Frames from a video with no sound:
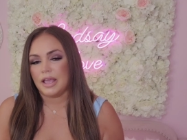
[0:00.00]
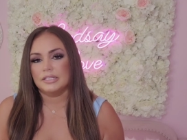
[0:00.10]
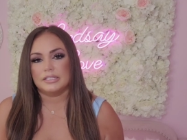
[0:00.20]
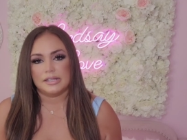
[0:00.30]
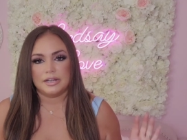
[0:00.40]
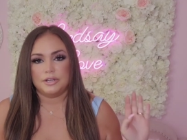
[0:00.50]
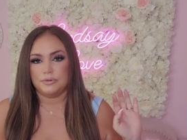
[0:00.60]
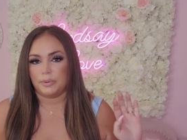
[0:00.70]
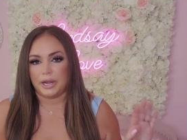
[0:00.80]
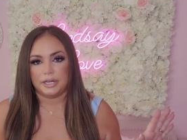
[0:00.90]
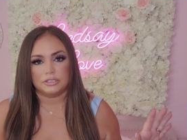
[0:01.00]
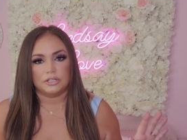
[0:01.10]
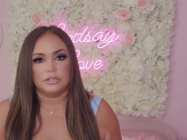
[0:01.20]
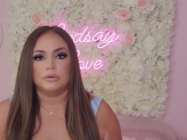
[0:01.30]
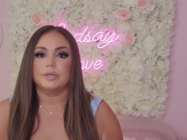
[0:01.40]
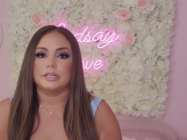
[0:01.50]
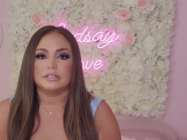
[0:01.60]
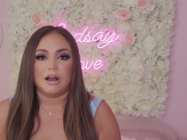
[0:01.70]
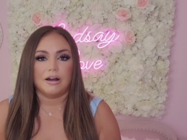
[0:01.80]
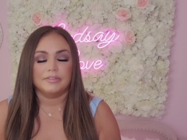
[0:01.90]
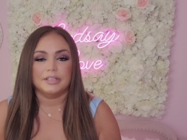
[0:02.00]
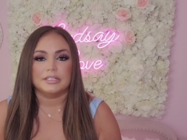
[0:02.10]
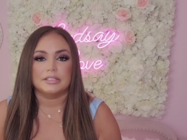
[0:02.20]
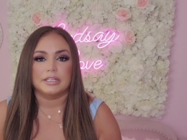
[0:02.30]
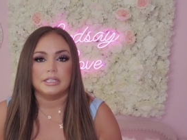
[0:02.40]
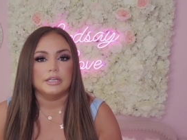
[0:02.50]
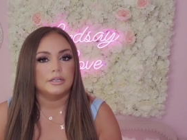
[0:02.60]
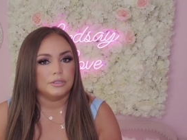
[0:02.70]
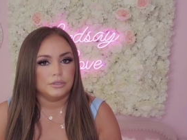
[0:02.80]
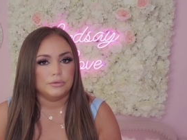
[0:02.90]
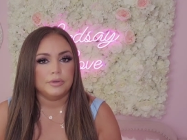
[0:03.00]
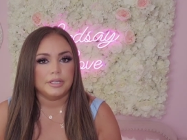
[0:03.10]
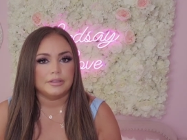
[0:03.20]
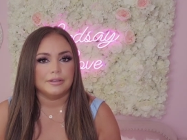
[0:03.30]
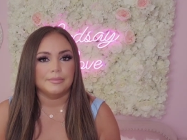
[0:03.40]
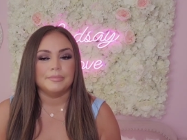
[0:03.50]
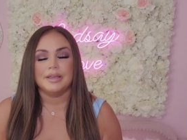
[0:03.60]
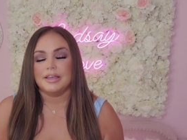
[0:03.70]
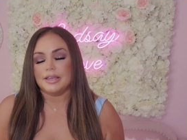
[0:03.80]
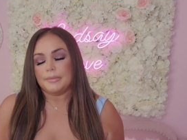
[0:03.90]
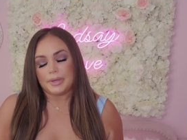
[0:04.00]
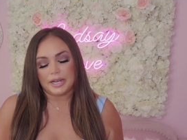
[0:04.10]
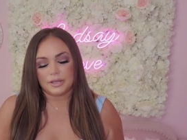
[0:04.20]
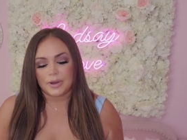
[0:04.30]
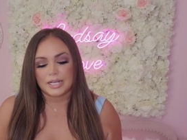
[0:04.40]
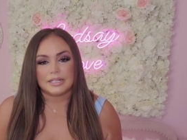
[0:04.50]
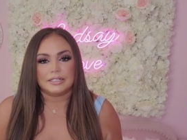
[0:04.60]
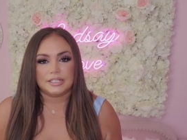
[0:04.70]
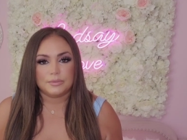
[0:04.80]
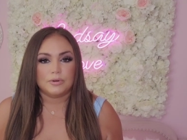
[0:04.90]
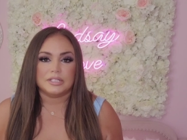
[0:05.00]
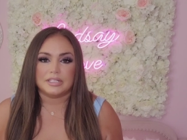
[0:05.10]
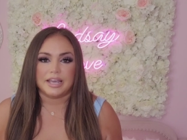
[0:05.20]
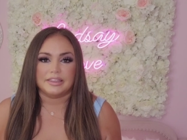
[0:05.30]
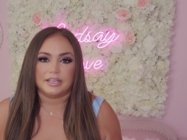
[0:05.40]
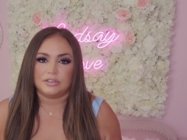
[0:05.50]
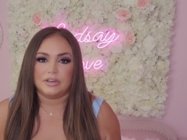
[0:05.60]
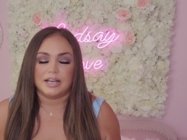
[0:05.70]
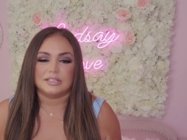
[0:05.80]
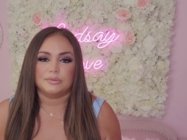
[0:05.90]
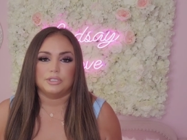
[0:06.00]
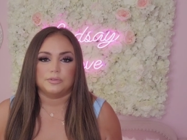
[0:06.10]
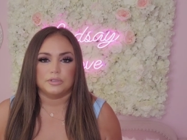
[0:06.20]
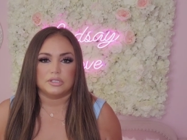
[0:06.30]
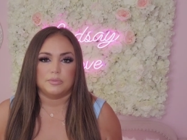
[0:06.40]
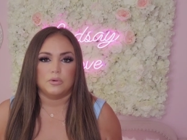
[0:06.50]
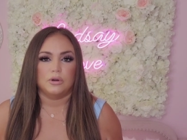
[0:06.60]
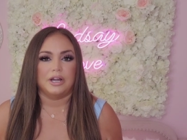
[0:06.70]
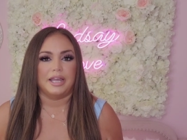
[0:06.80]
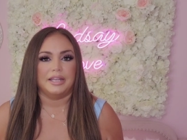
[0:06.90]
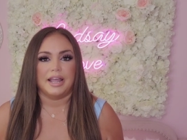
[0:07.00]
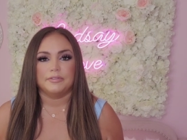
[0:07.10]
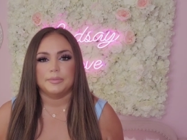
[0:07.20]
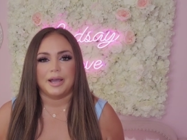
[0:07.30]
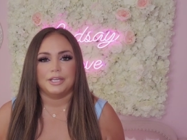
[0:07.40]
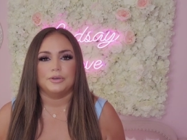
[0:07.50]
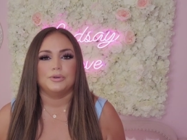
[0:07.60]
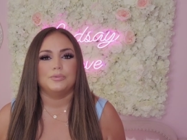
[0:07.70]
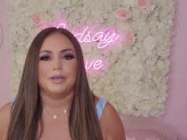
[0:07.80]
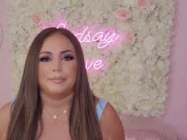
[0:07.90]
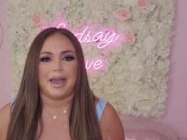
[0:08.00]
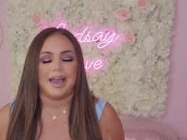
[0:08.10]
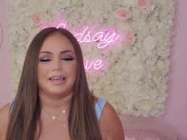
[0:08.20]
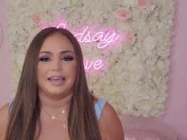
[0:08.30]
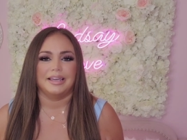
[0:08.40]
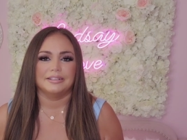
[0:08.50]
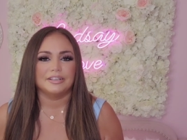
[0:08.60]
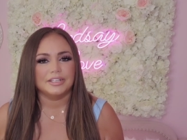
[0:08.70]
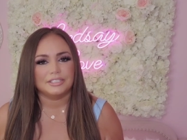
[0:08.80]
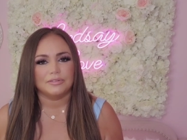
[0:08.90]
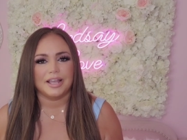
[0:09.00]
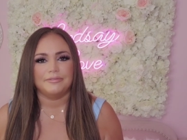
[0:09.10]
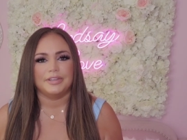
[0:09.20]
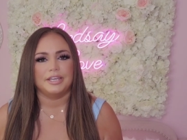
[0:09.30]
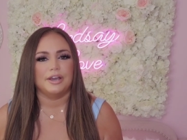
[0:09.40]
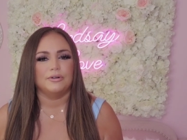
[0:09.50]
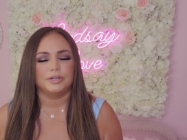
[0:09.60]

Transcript: sending you prayers, girl, because obviously you need them. But anyways, I did want to say thank you guys so much for the support, and everybody who went back and clicked on that video,